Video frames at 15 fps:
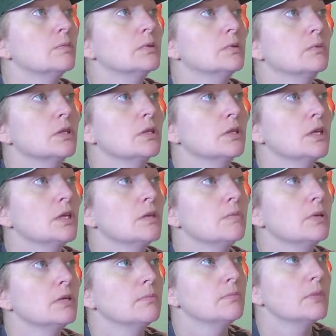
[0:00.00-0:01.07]
with
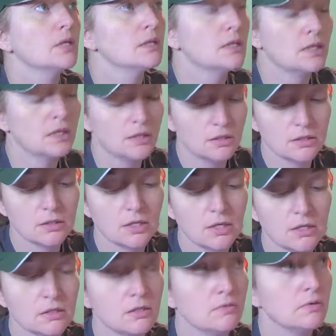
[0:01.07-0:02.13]
maintaining the sides.
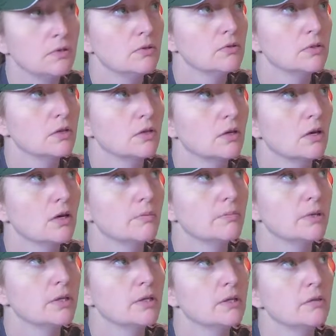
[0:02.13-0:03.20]
If you use the
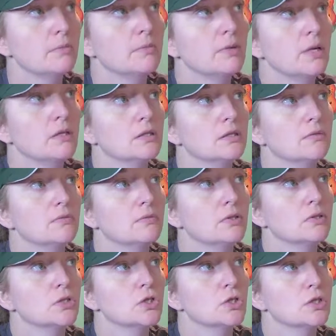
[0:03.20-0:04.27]
copy and paste
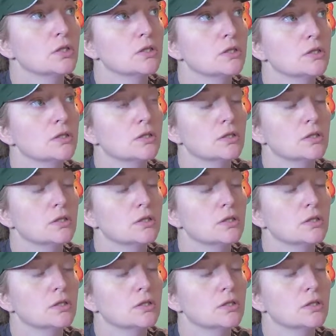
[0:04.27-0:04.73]
function,